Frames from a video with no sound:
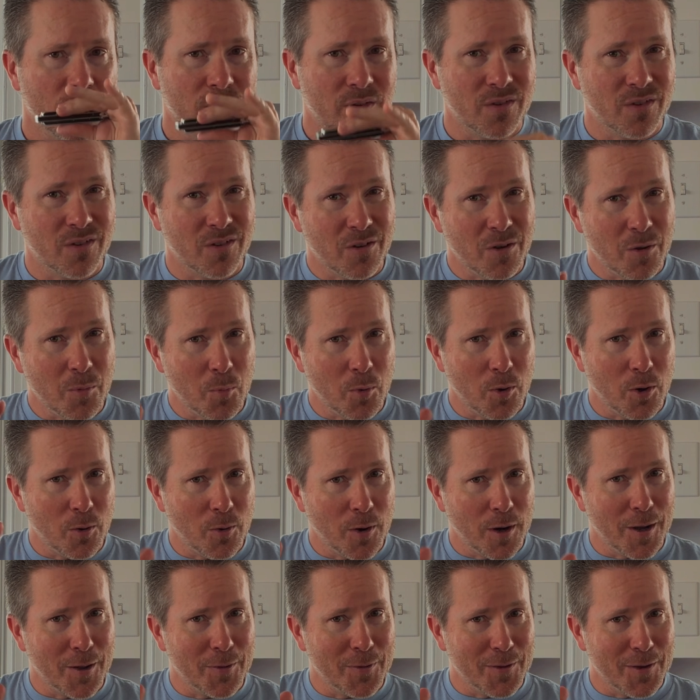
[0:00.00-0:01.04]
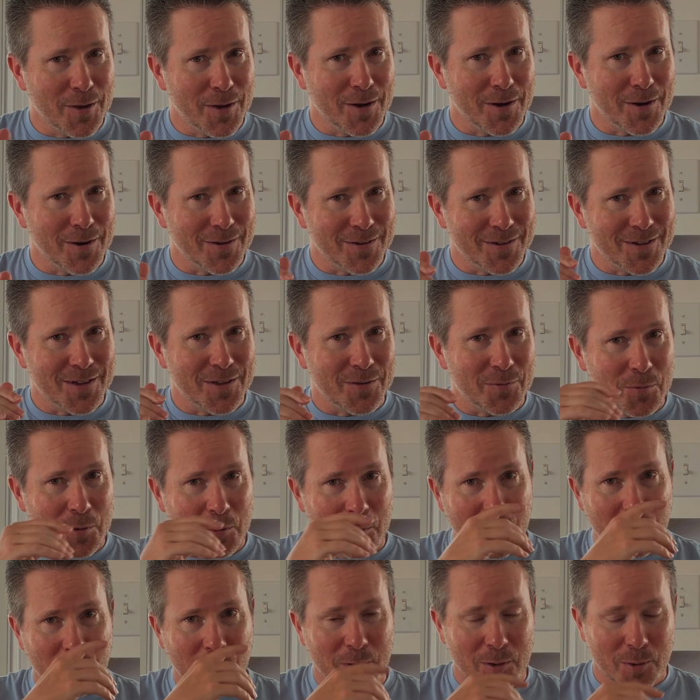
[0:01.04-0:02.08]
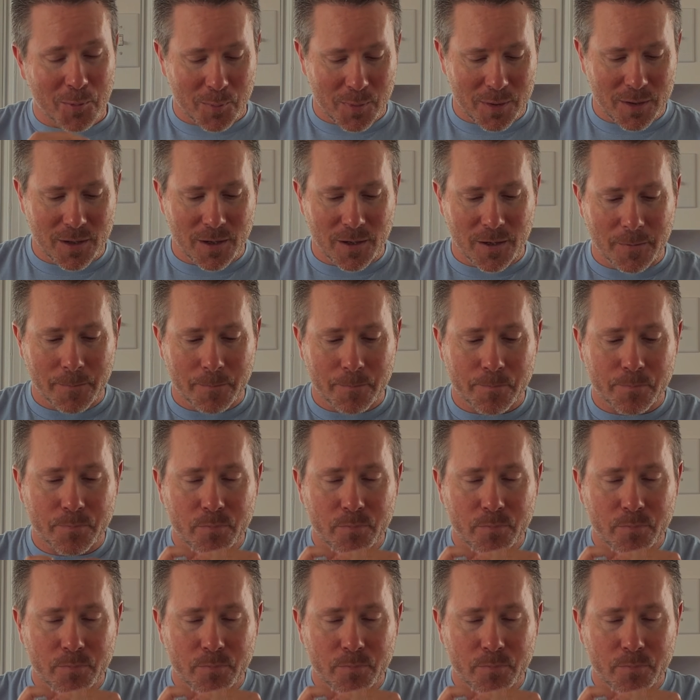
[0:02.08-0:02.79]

Somewhere around there is where we want to be.